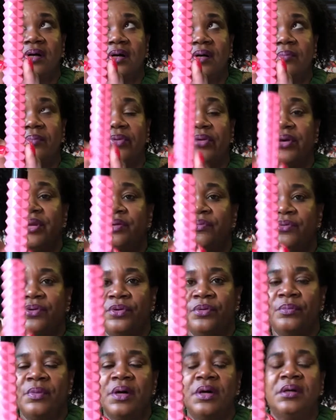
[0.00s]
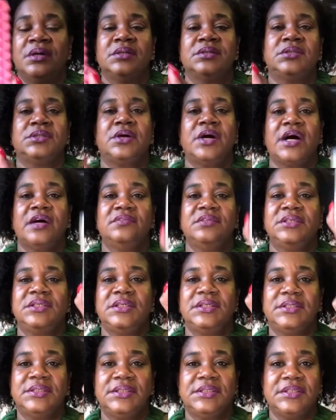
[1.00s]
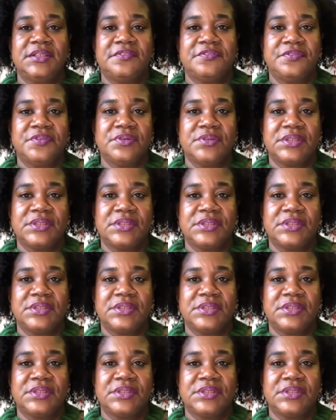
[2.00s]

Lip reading: Born in Roma. So obviously this is a full